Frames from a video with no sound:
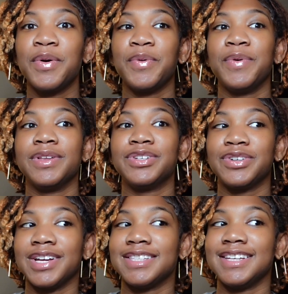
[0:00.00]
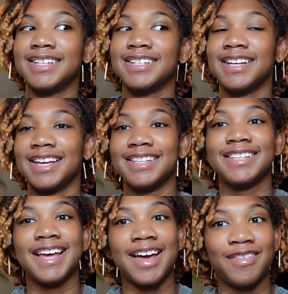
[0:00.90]
with transitioning
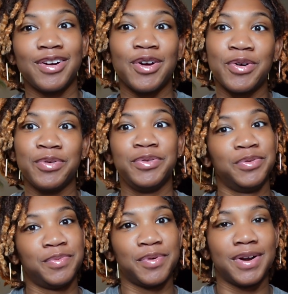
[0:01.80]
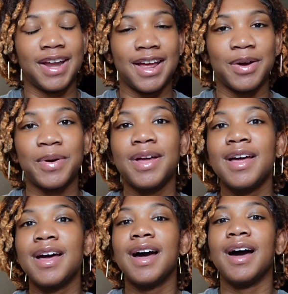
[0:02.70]
into having a whole newborn now.
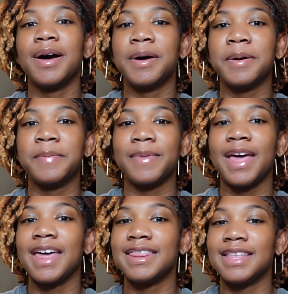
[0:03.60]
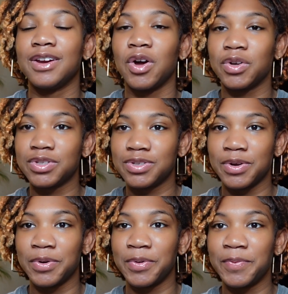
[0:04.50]
And then
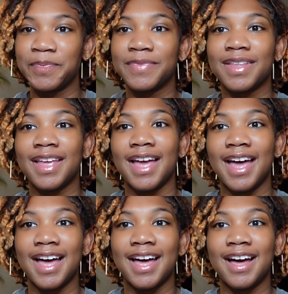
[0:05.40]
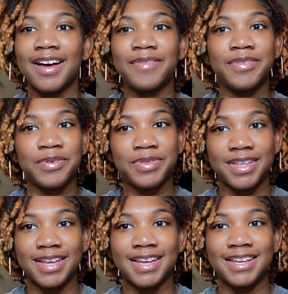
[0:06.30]
also, a few
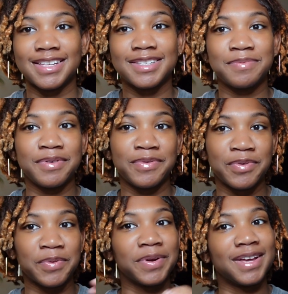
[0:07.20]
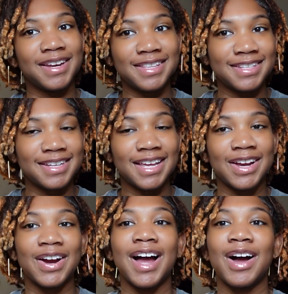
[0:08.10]
things before we get into
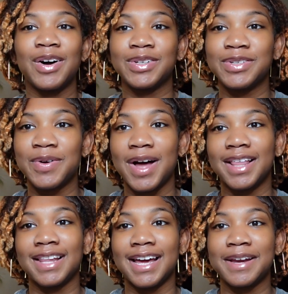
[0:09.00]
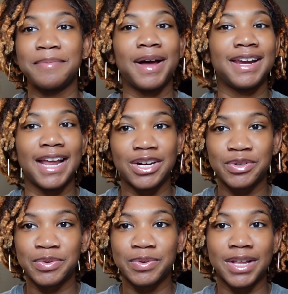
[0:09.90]
here. I also highlighted my
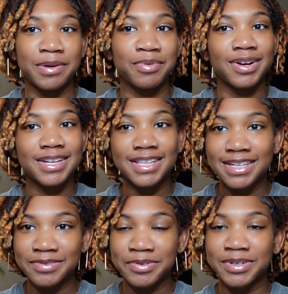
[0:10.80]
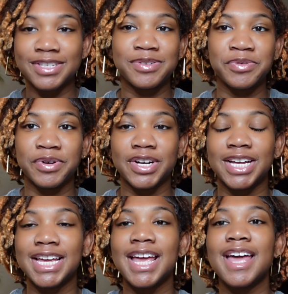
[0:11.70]
natural labor and delivery story,